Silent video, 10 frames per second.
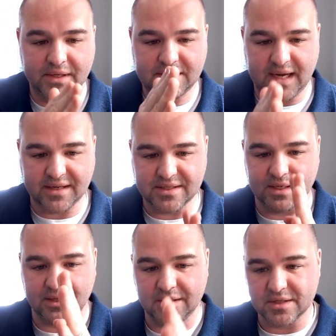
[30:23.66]

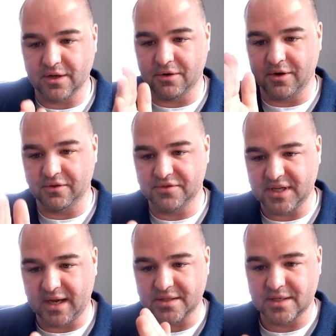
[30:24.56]
testing these iterative
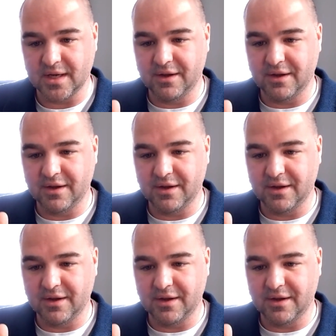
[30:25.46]
tests,